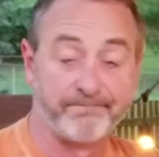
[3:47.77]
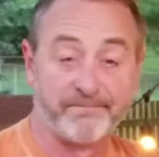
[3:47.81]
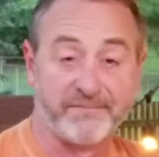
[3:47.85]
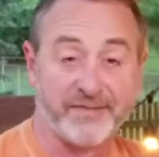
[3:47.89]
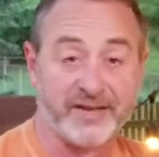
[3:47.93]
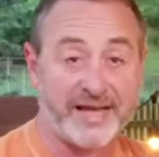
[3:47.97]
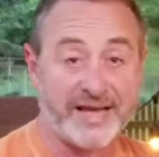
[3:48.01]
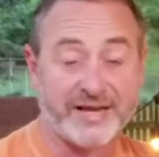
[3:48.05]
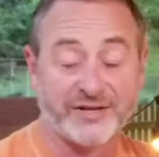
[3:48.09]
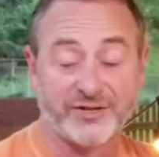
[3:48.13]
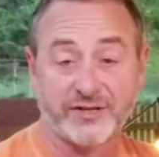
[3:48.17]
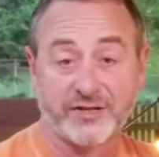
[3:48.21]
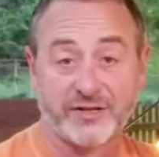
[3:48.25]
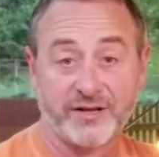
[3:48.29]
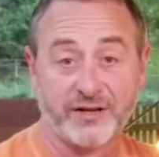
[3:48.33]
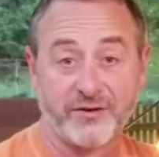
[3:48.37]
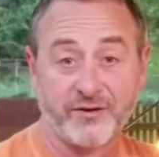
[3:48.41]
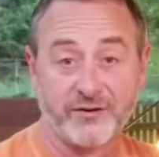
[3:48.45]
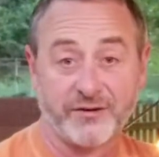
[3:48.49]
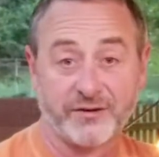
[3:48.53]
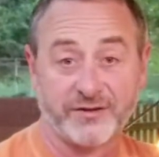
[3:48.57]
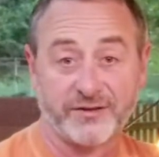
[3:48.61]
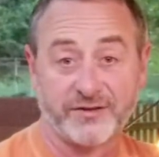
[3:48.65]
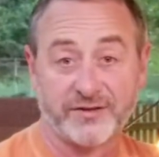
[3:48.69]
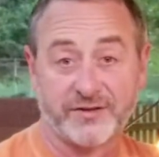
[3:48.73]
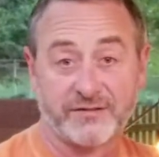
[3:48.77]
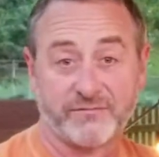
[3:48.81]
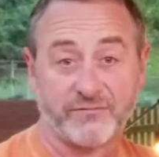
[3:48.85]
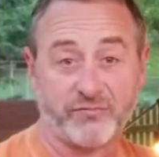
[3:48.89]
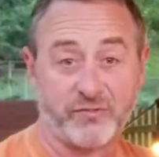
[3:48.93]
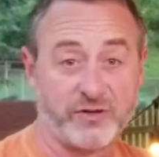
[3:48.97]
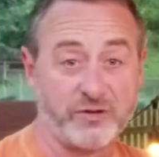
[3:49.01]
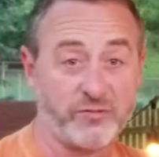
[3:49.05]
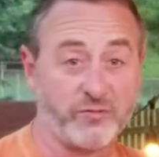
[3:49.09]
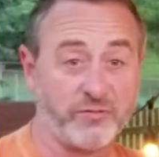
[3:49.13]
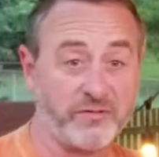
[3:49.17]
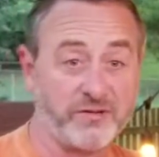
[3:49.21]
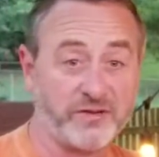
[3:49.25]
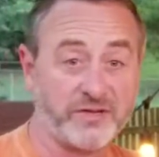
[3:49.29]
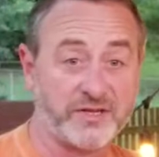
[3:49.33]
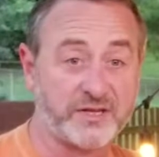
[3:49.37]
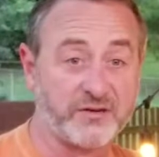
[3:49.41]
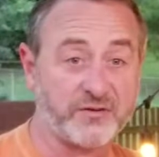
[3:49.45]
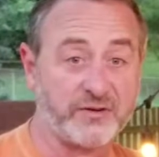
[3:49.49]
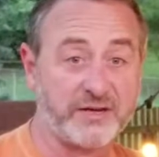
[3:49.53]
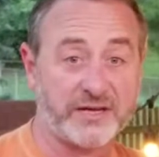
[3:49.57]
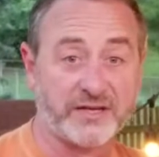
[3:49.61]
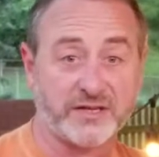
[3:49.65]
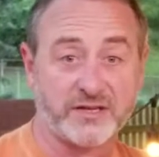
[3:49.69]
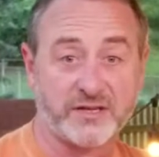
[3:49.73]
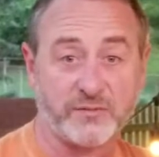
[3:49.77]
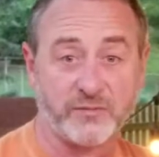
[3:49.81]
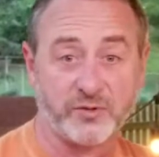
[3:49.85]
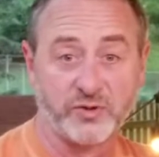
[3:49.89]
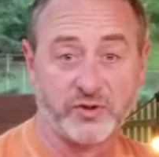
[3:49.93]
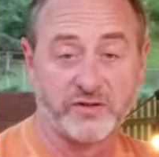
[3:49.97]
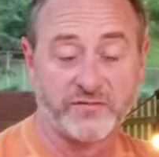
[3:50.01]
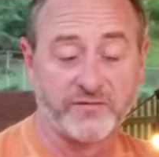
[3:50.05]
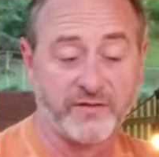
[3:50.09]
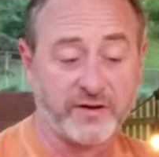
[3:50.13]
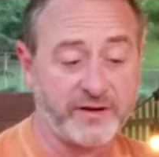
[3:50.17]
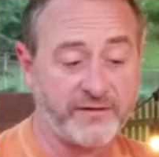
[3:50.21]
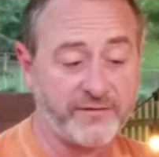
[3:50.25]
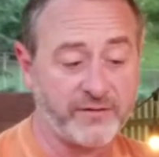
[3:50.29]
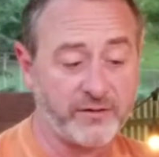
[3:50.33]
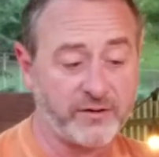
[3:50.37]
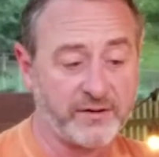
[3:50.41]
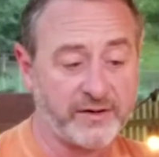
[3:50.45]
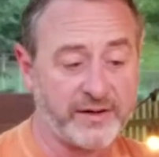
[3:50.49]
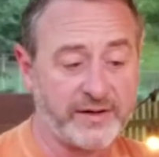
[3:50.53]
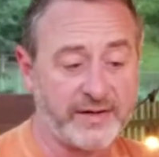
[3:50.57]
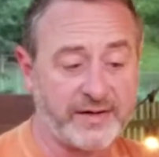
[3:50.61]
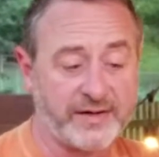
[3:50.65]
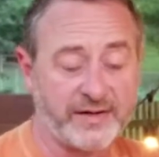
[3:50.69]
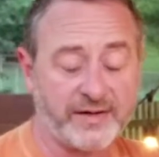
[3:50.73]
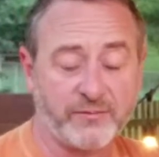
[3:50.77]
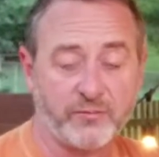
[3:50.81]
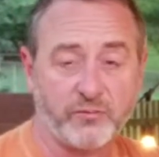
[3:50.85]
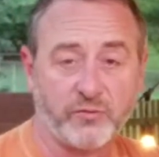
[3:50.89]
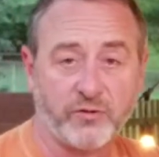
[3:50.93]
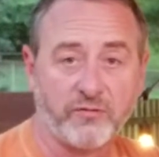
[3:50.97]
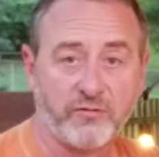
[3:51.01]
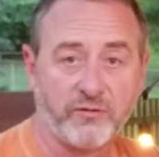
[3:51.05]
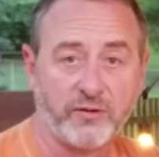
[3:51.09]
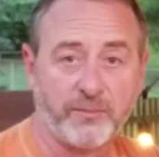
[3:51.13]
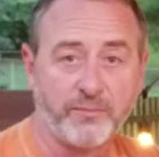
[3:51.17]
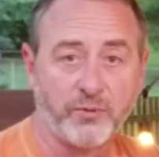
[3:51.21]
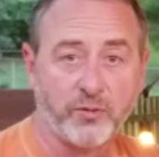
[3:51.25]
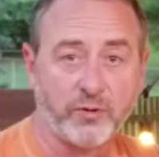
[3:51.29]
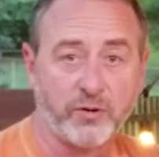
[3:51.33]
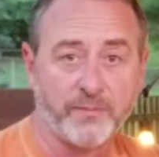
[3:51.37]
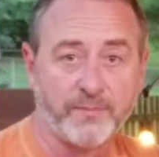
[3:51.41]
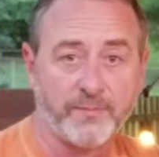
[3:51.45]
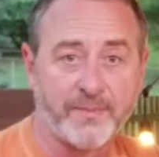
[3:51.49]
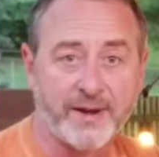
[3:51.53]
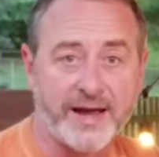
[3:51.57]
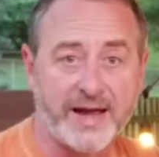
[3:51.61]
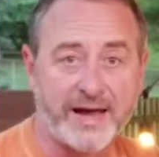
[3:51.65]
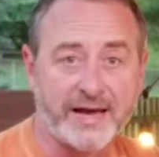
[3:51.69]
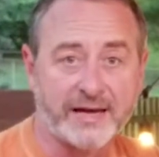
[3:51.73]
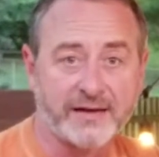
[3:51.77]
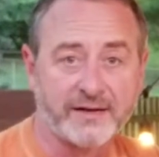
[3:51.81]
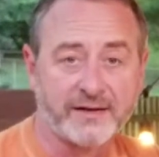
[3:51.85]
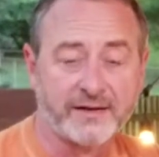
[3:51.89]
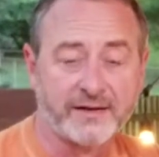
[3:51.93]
lasts the longest, which one still has the most flavor, and we'll report back.